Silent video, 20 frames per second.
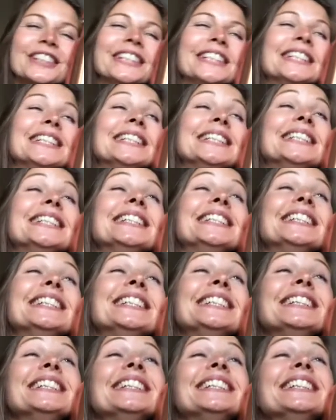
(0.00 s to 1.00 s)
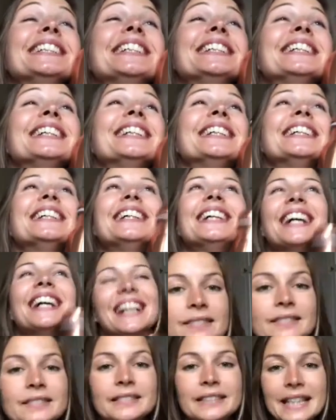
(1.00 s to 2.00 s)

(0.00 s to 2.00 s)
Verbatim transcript: He.